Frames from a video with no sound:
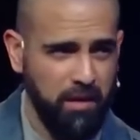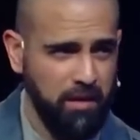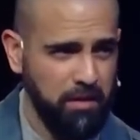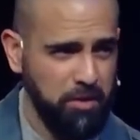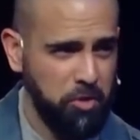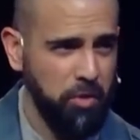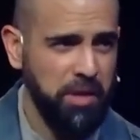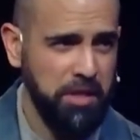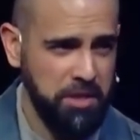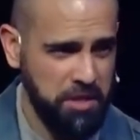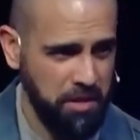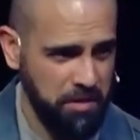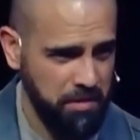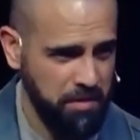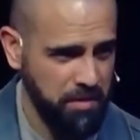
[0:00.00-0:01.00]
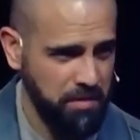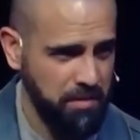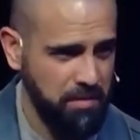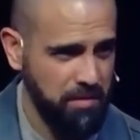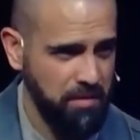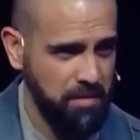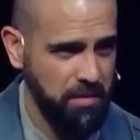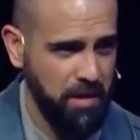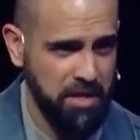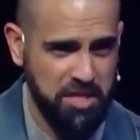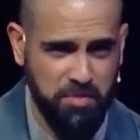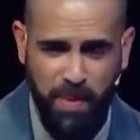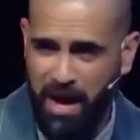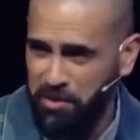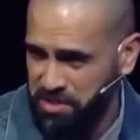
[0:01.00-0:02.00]
treat each other. That's right. As
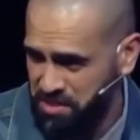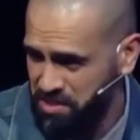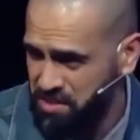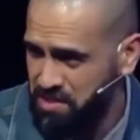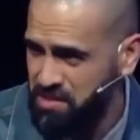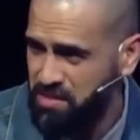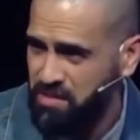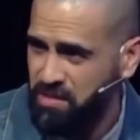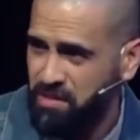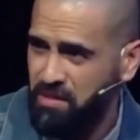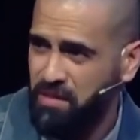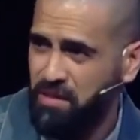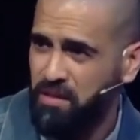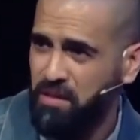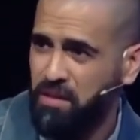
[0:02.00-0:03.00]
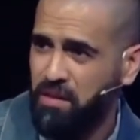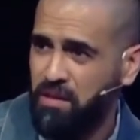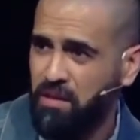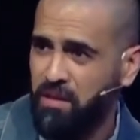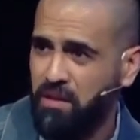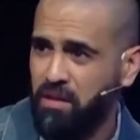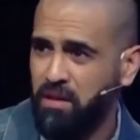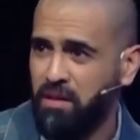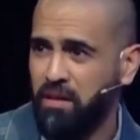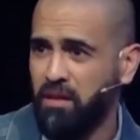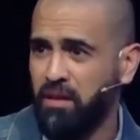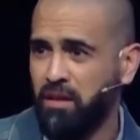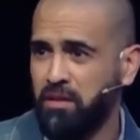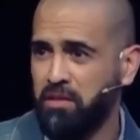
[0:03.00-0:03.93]
spouses. That's right. That's right. That's right. It